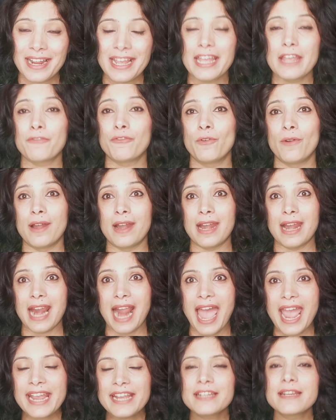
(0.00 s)
If you
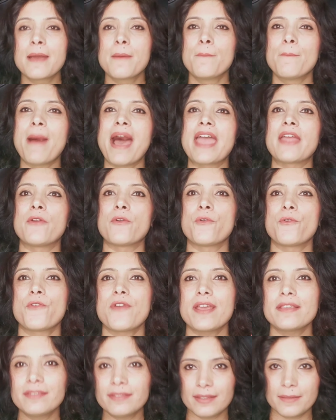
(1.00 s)
liked my
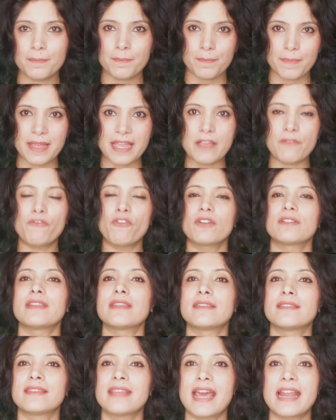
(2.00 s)
recipe for
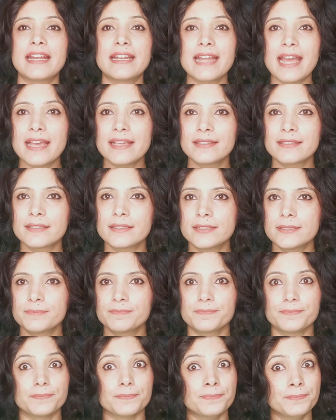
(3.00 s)
the sanitizer,
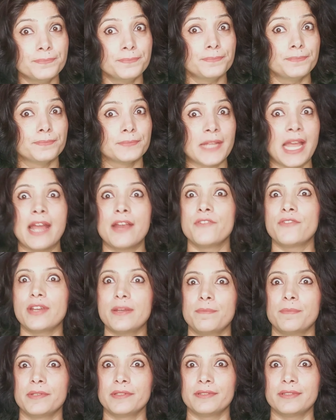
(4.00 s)

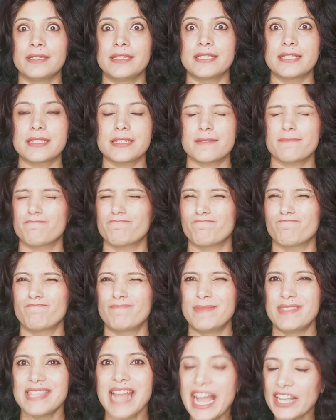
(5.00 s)
100%
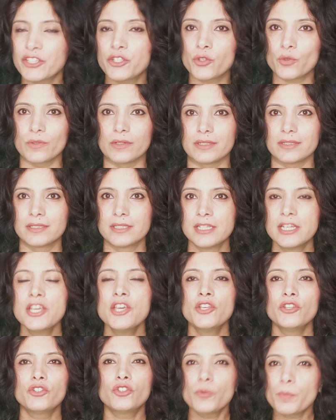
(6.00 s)
natural,
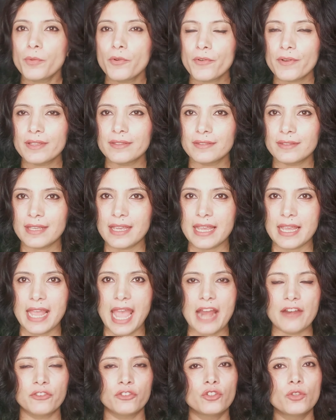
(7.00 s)
super easy
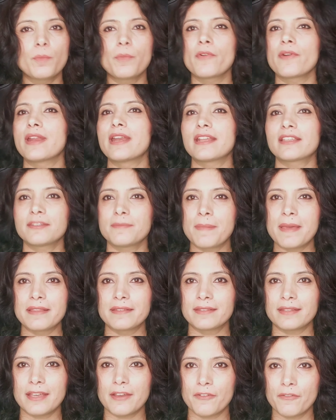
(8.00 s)
and super
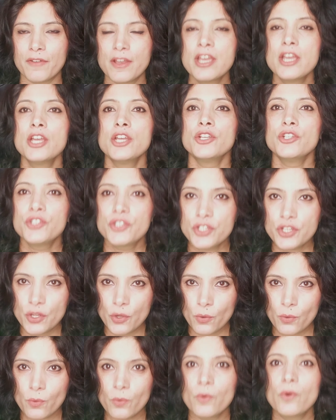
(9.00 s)
inexpensive,
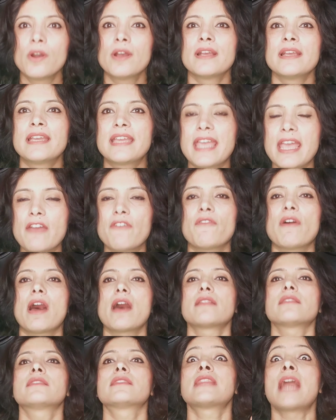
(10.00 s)
do give
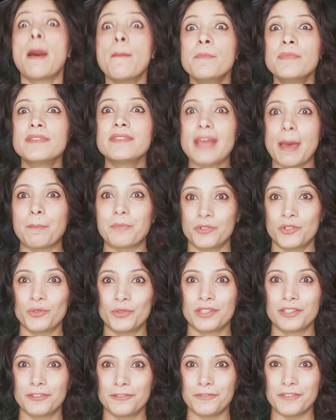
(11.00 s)
a thumbs up to
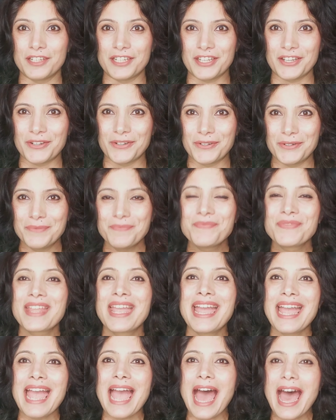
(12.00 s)
this video.
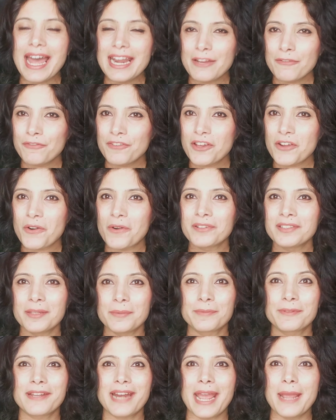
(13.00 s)
And if you're not
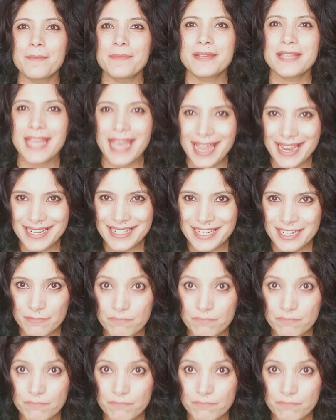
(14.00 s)
subscribed yet,